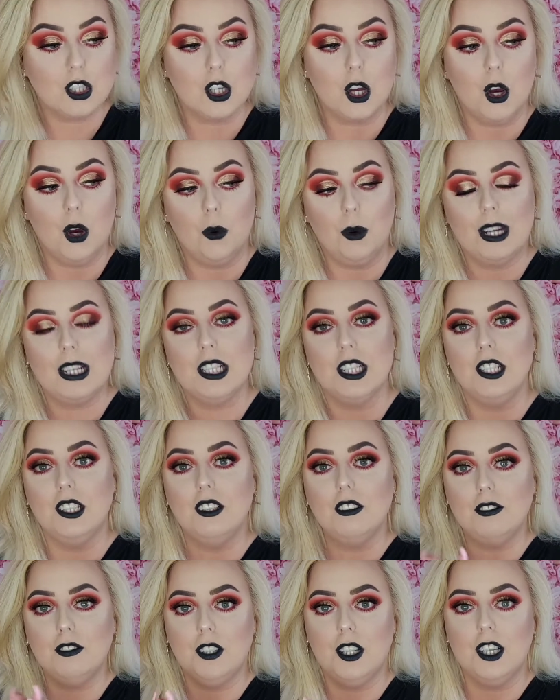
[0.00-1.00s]
So I did
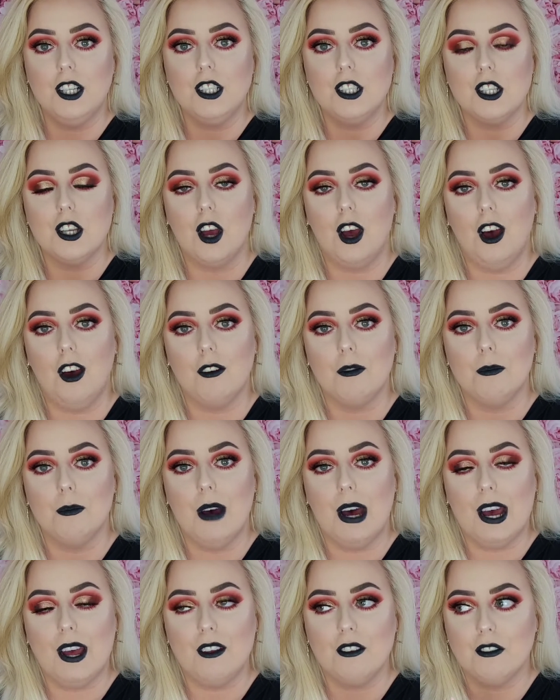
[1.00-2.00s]
the first of
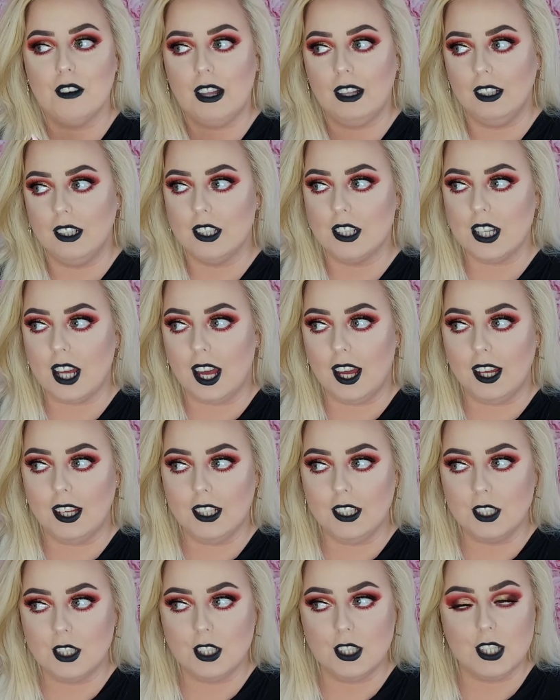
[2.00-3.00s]
my
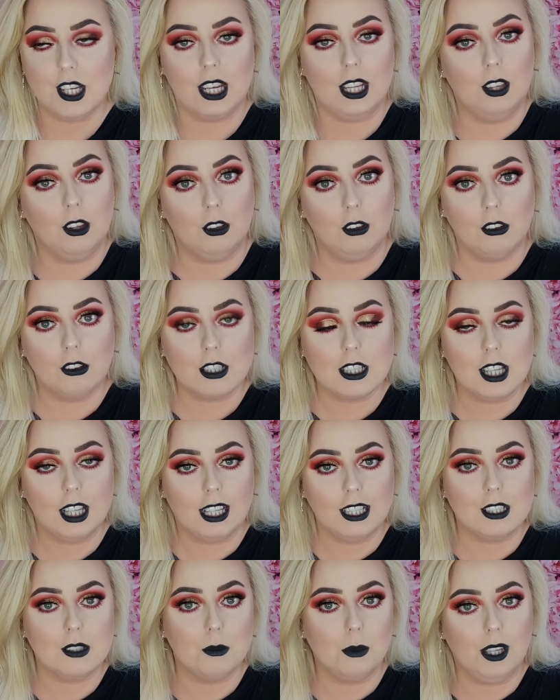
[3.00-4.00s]
Valentine's Day looks
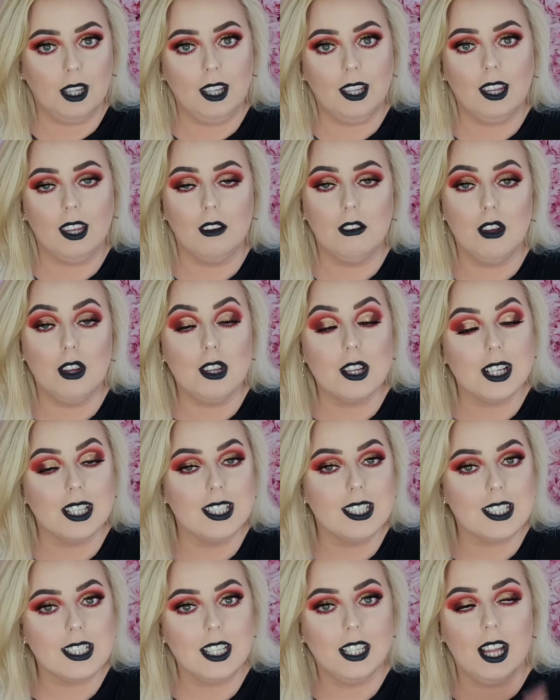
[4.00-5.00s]
last week. If you
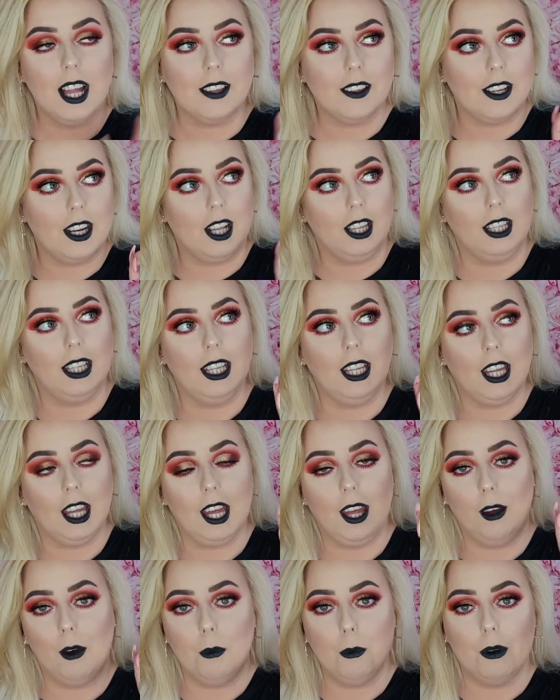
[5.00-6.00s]
didn't see that, then I'll link
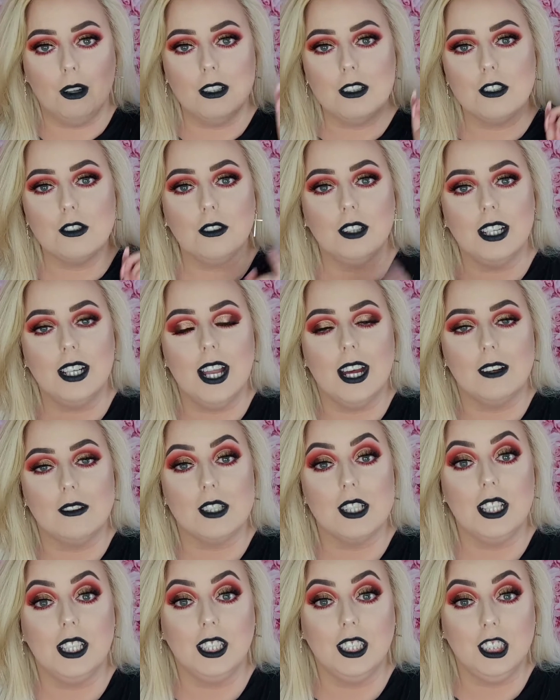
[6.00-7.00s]
it up on screen now
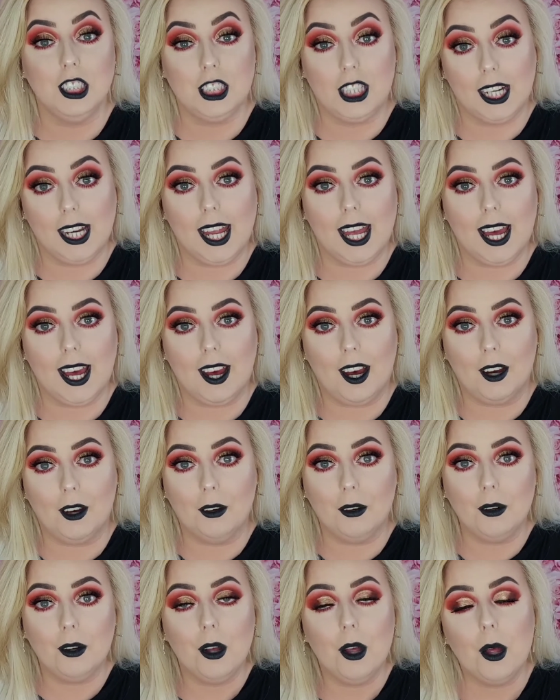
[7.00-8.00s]
so you can check it
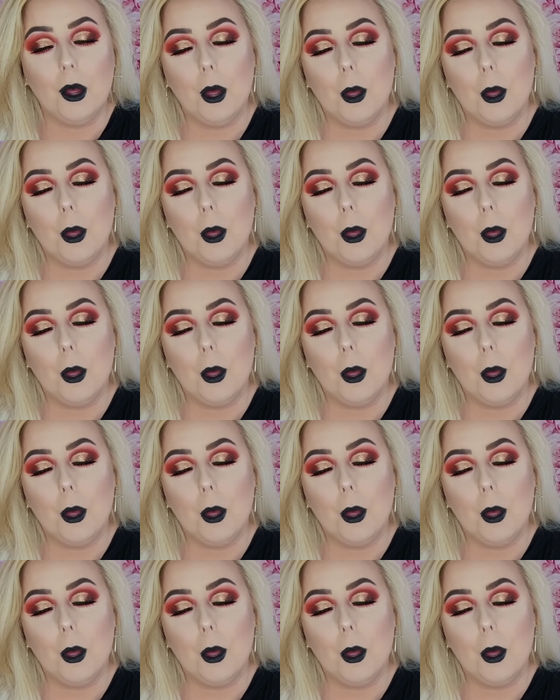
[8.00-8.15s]
out.